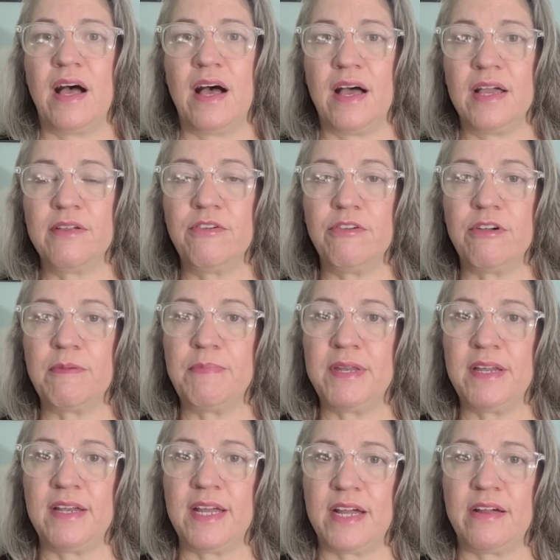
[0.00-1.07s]
I grew up in
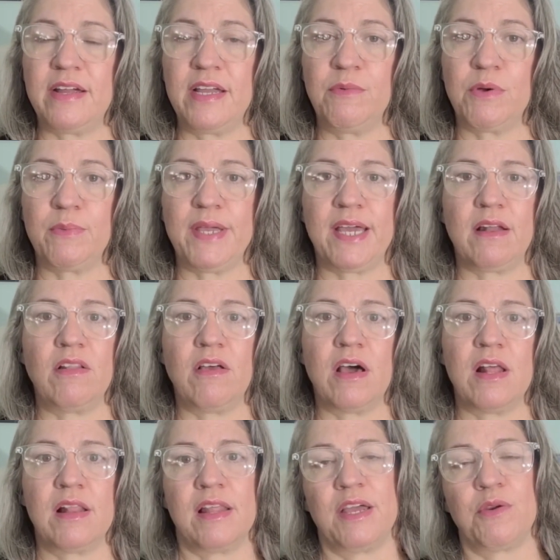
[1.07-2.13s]
an area where we had a
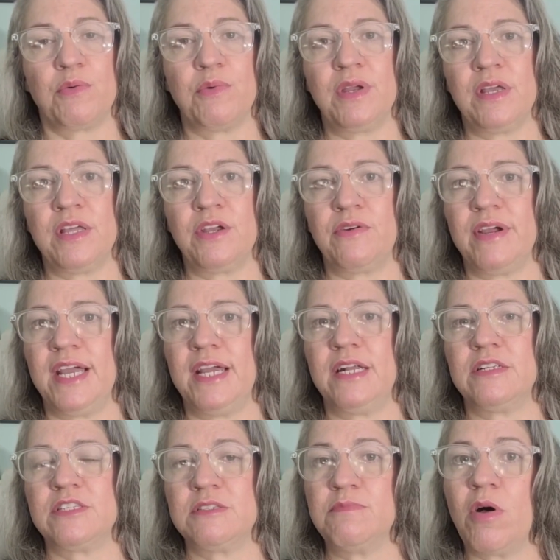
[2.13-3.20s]
lot of like really great
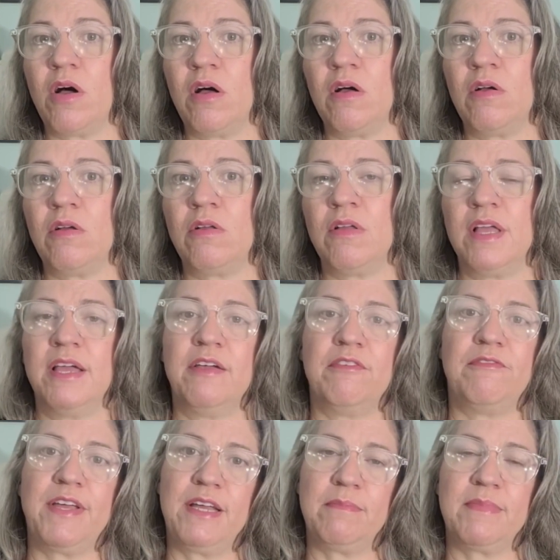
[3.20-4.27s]
small
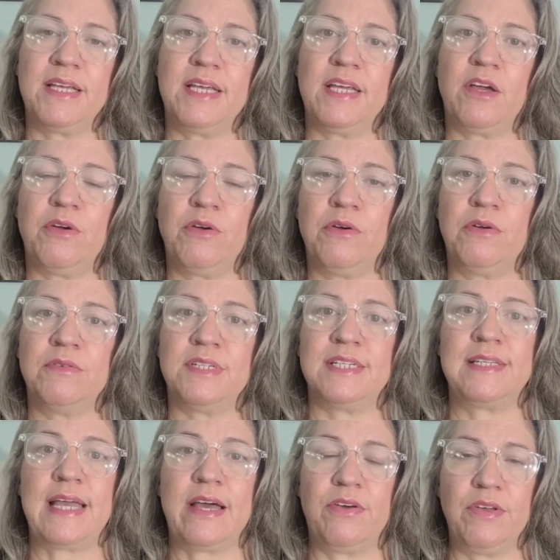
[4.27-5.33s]
family-owned
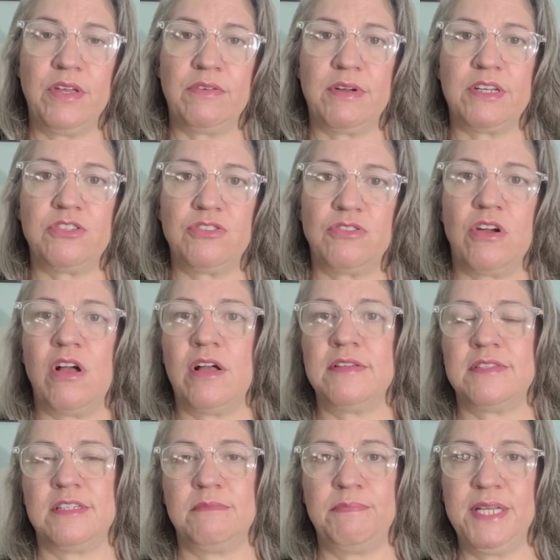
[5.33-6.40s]
Italian
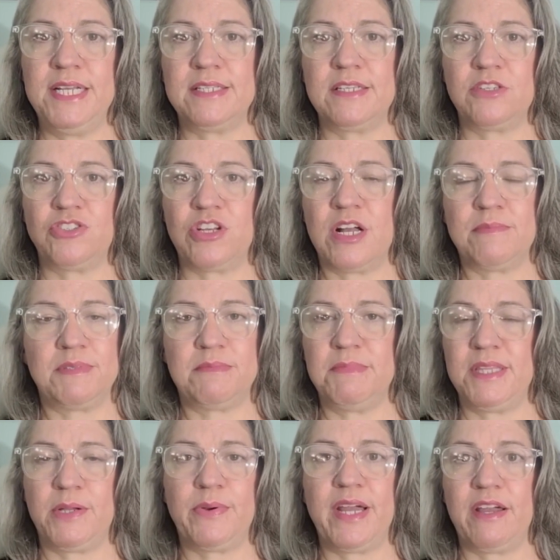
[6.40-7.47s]
restaurants and pizza shops. I mean,
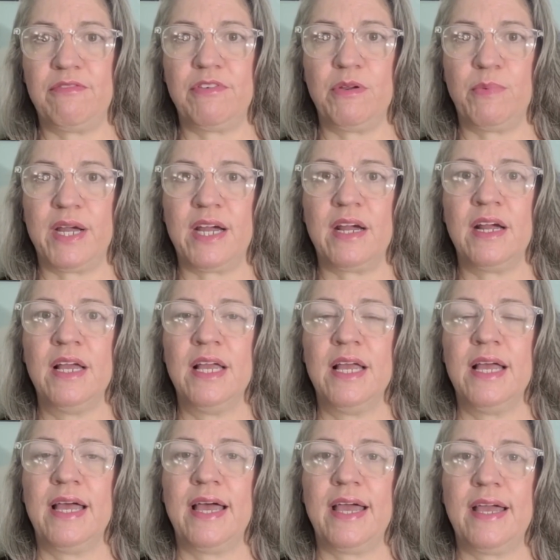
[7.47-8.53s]
they were everywhere.
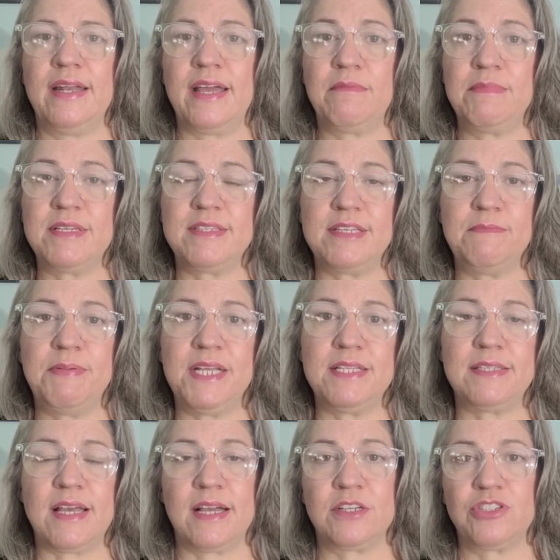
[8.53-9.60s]
And MSC
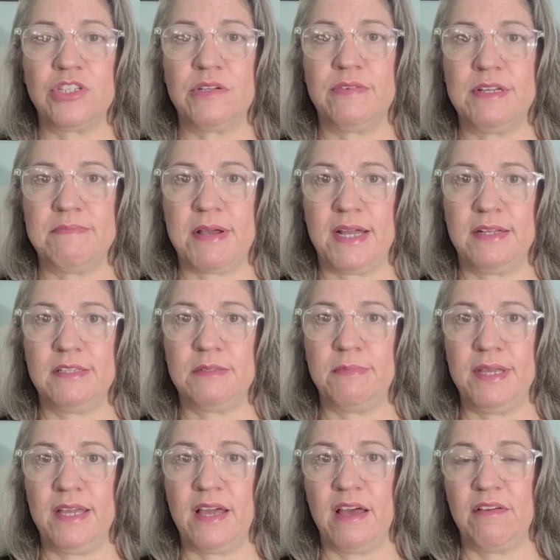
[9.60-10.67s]
Pizza actually reminds
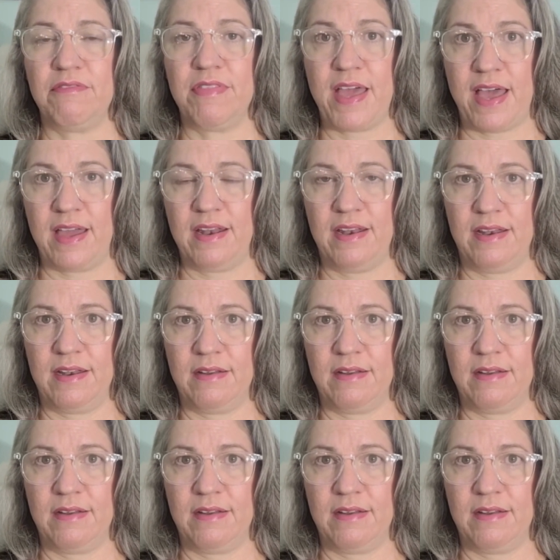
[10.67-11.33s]
me of that.